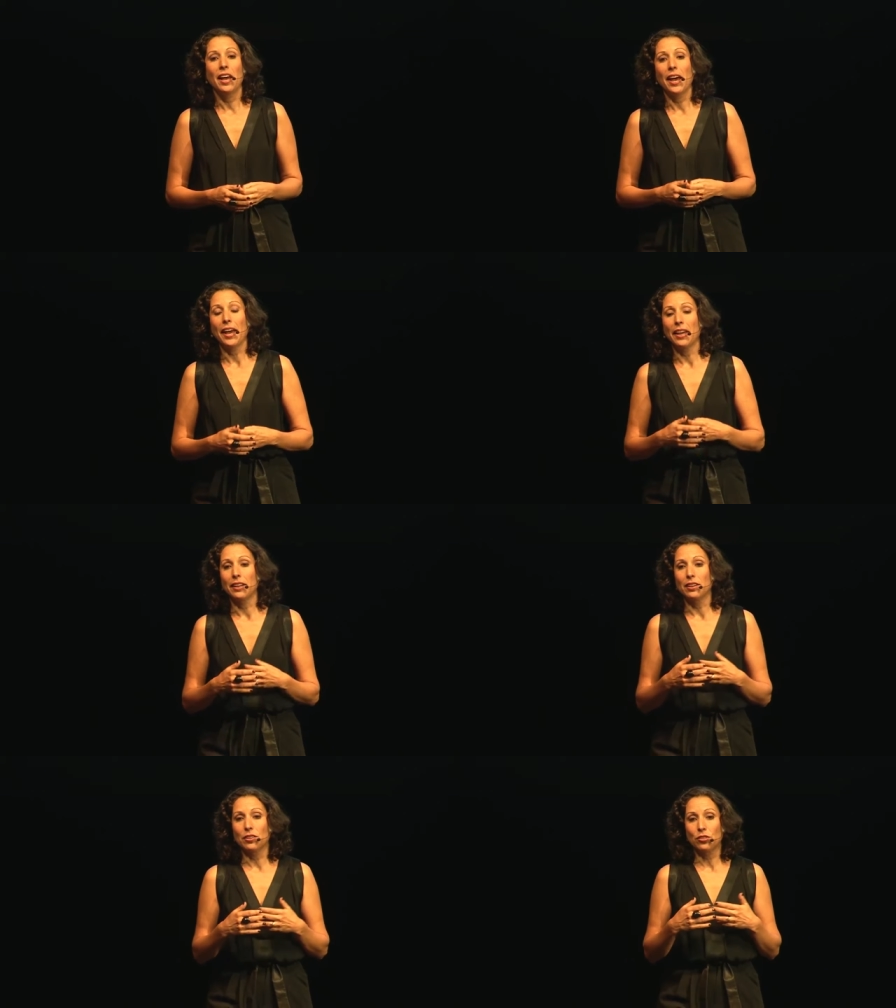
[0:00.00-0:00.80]

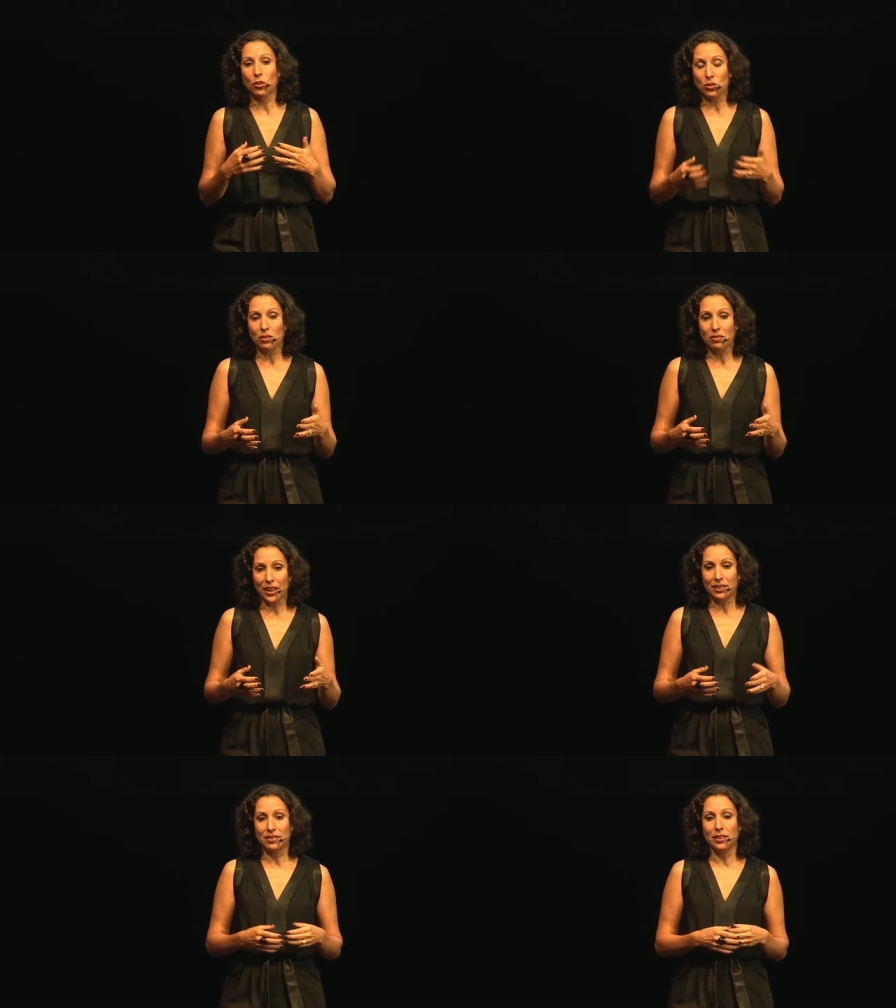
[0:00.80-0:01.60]
and so
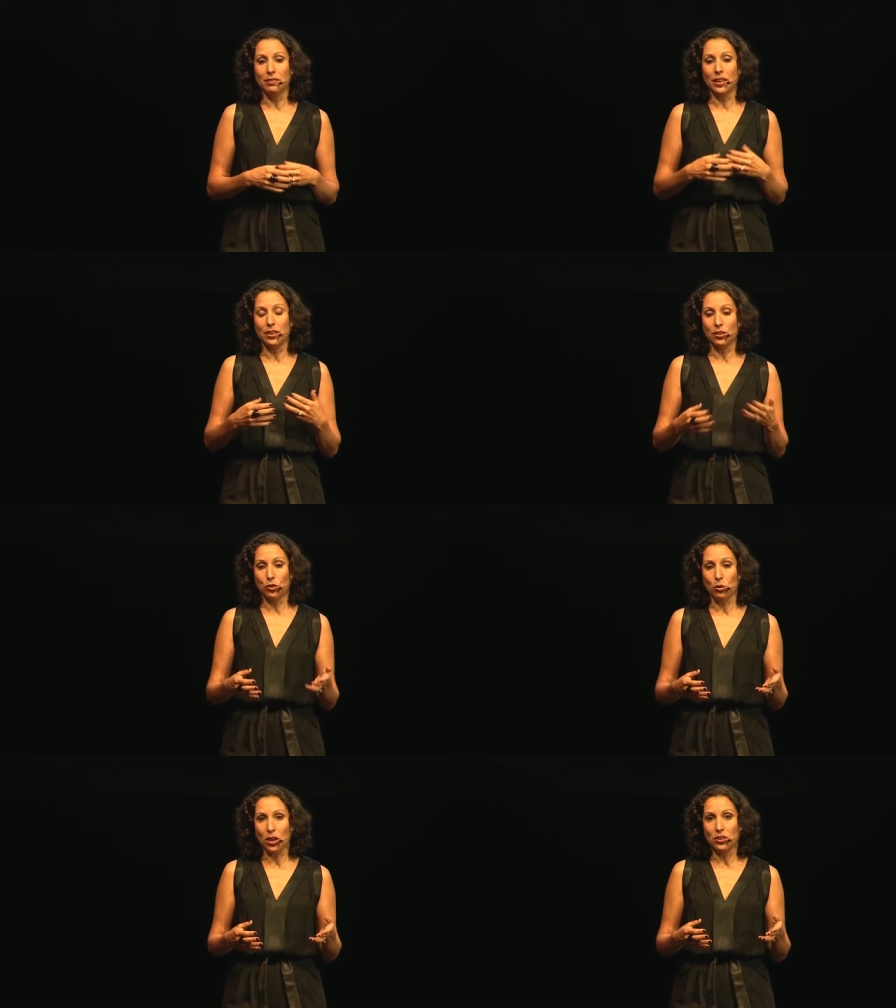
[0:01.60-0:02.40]
divisive and
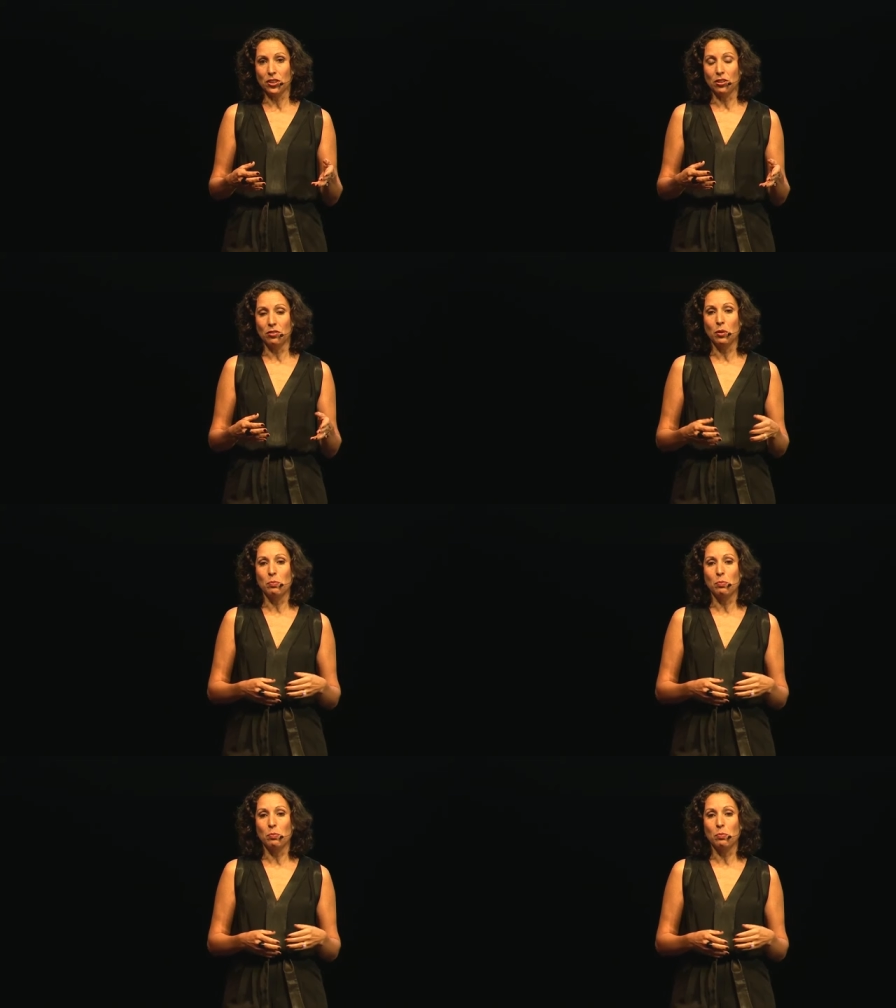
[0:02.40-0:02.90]
destructive.